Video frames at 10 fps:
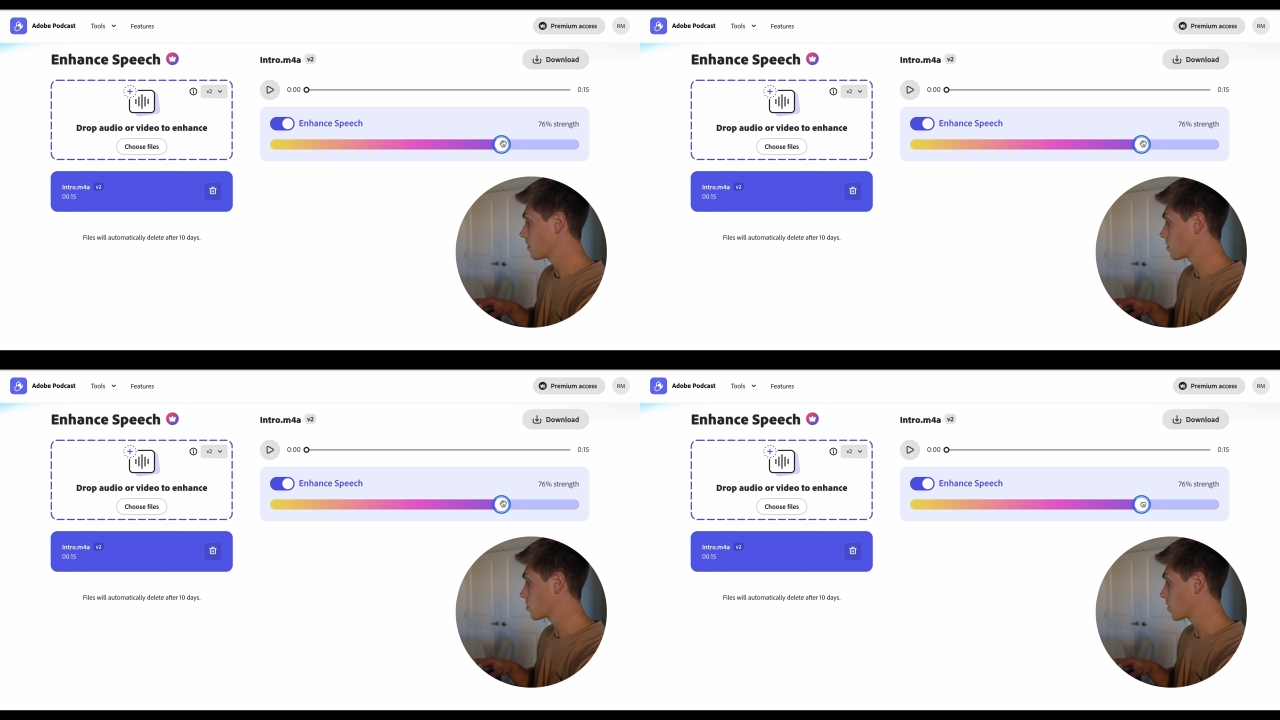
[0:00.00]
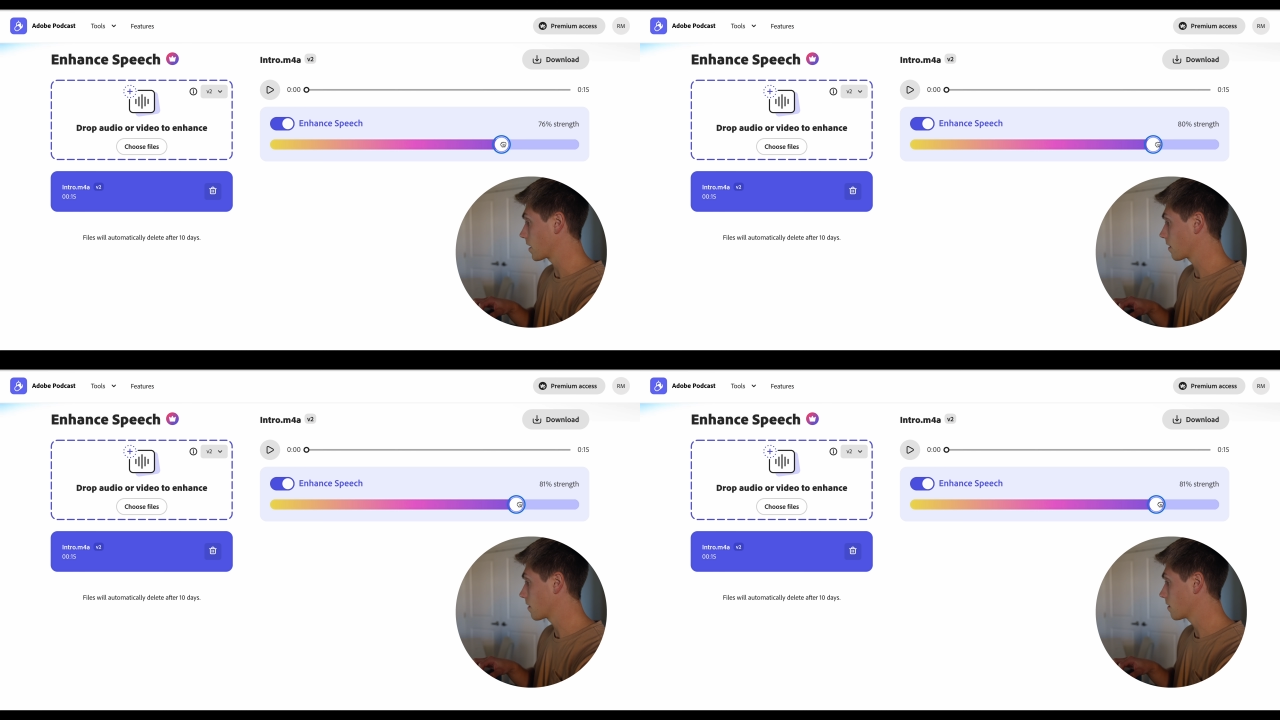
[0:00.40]

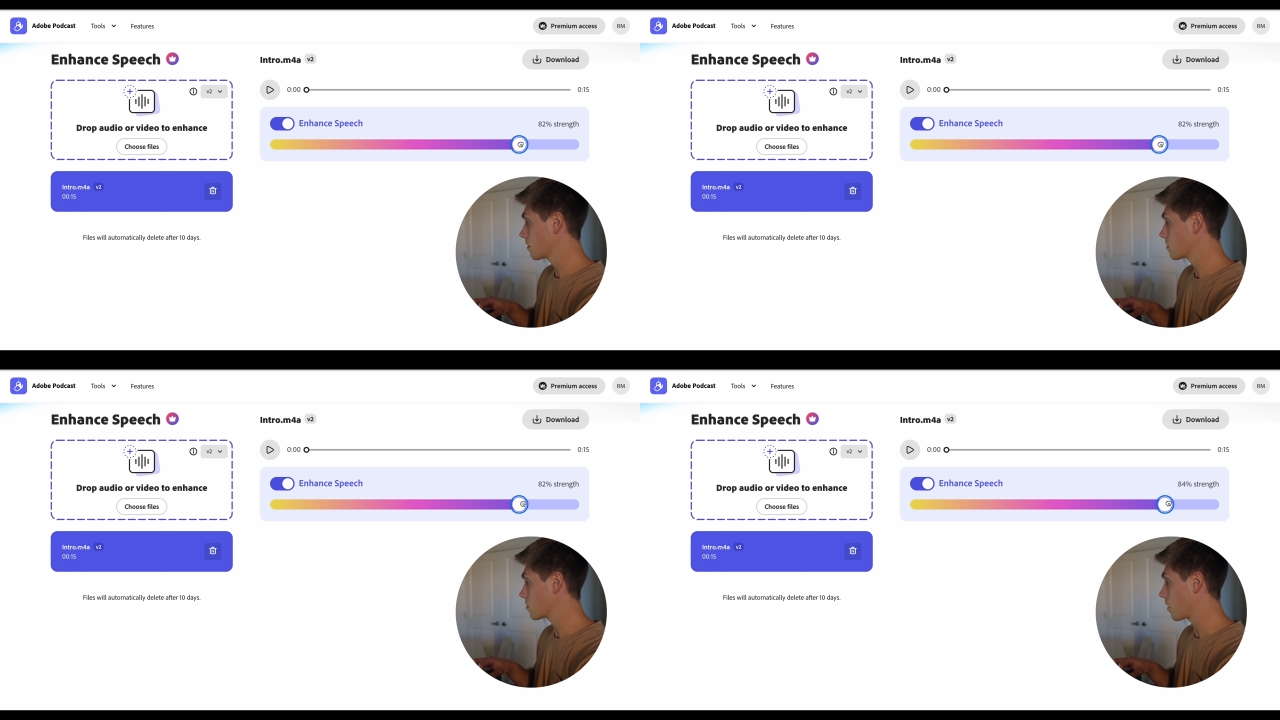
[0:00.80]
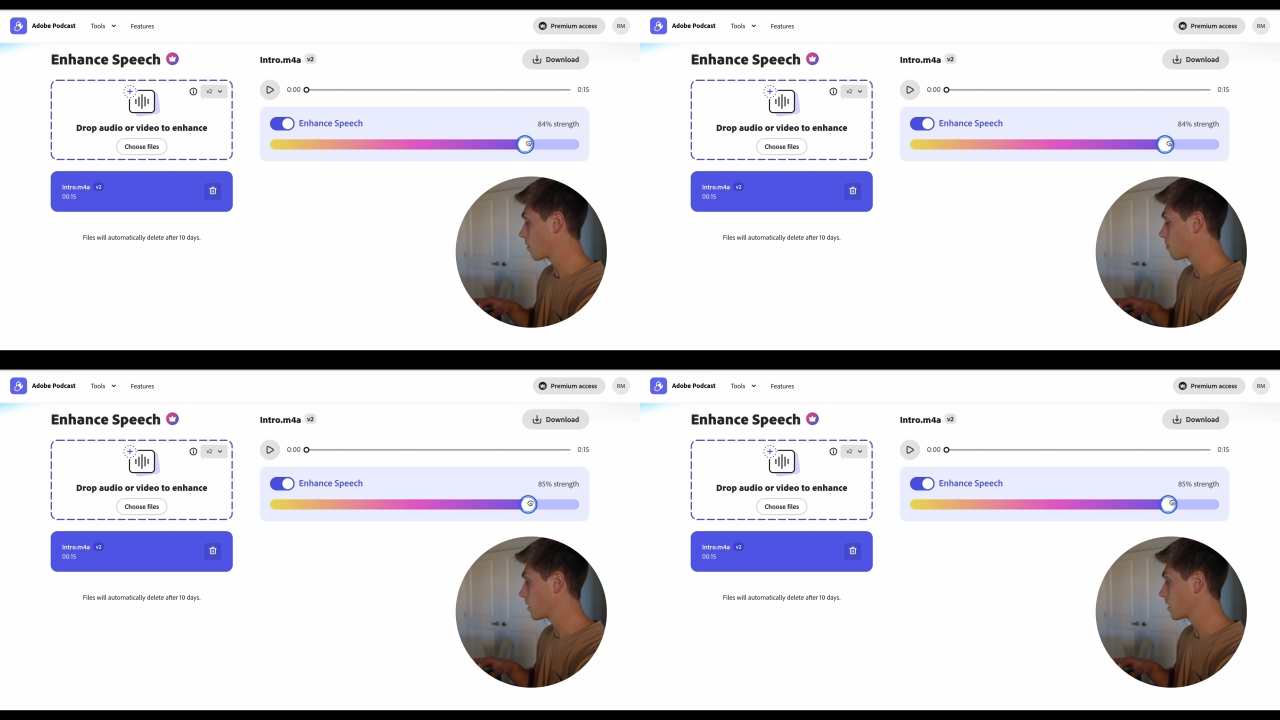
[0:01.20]
strength. So
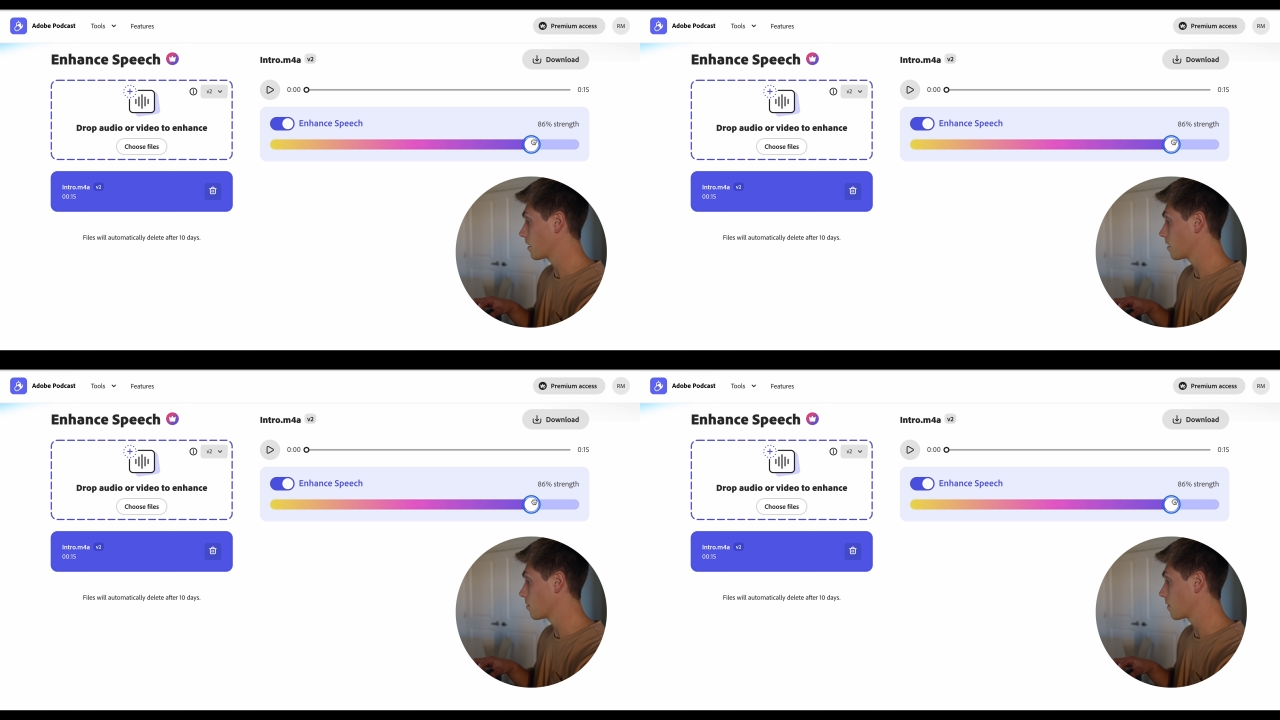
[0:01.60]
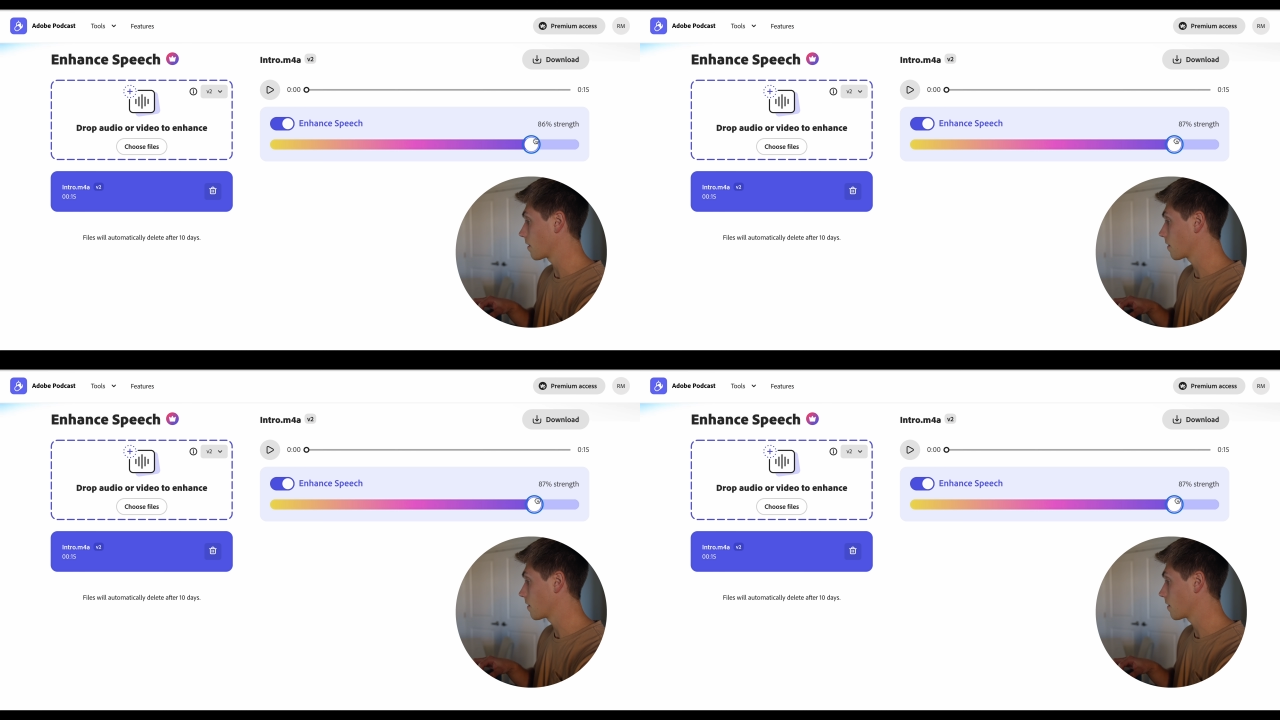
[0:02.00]
I'll play it here with